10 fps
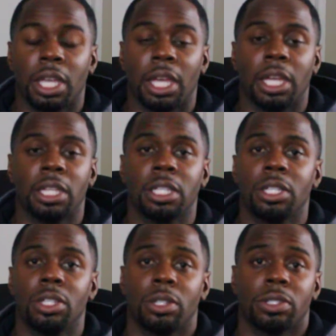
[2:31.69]
And,
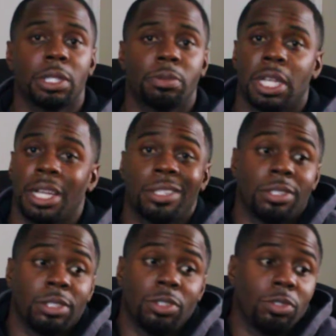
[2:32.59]
you know, sometimes
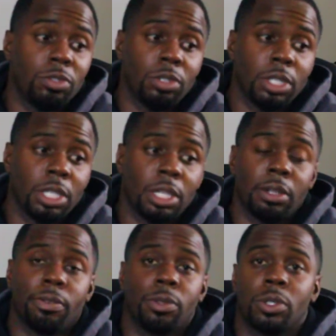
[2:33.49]
if